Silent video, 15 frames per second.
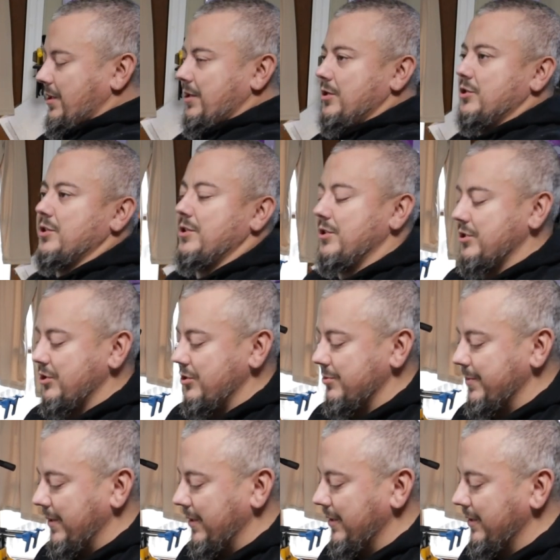I usually just use
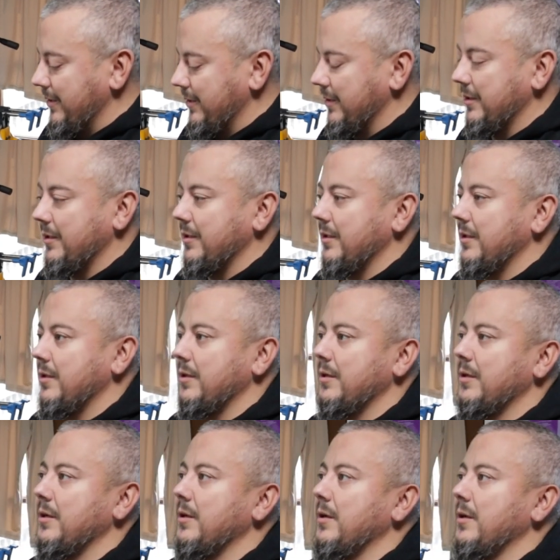my
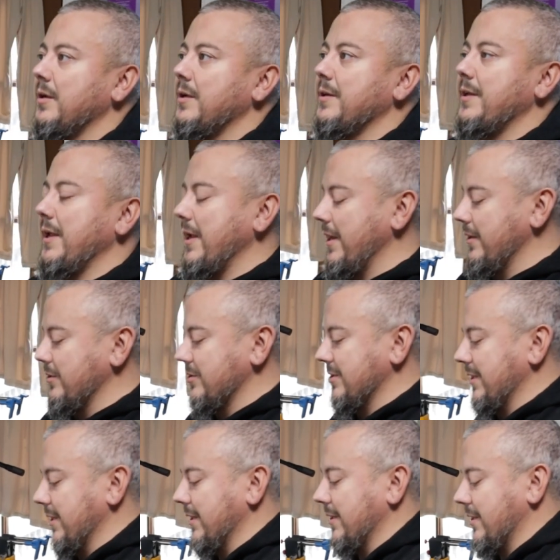T-handles to
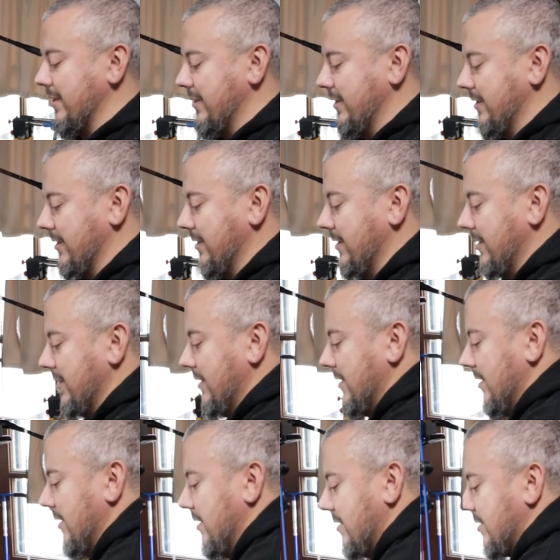get it
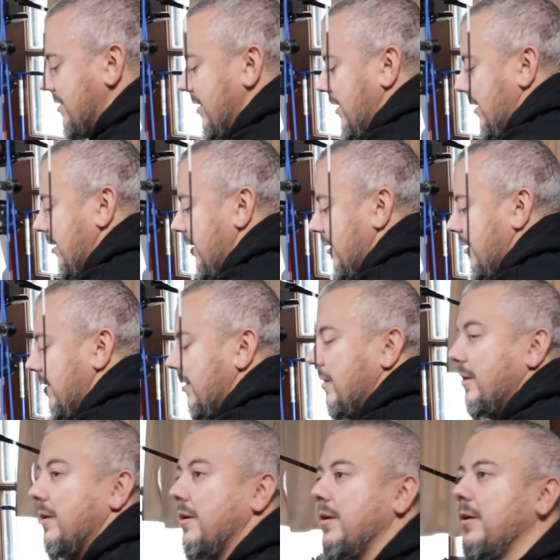snug.
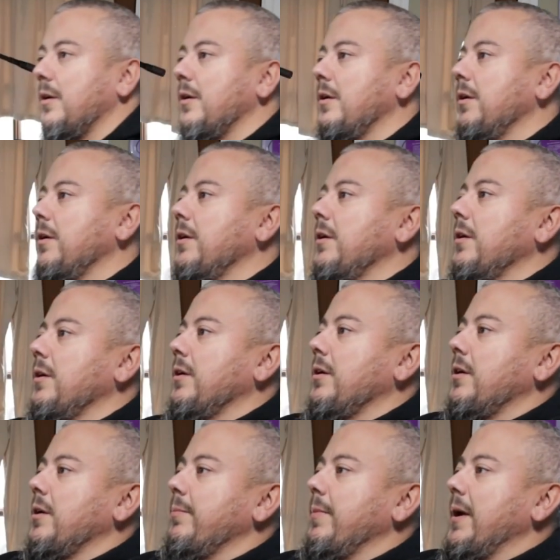
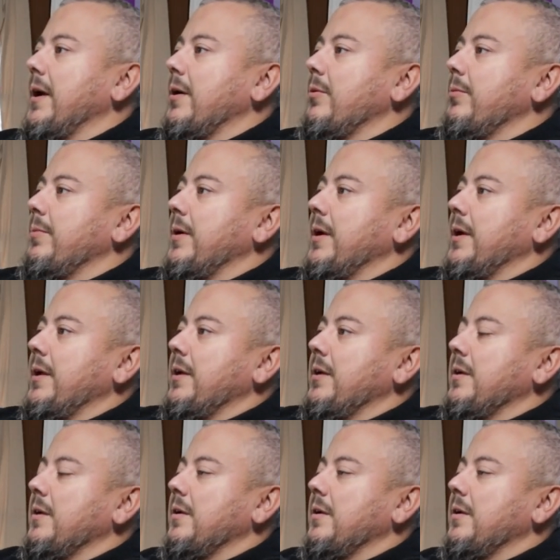Come back with my